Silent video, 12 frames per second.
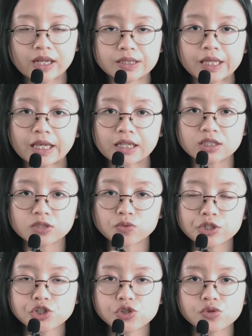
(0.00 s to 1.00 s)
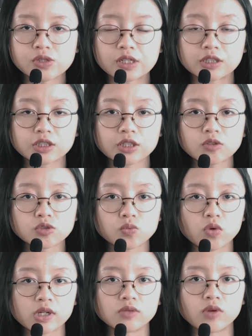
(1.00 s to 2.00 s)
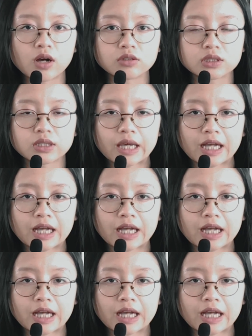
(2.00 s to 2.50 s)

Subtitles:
and they can switch to the skilled worker route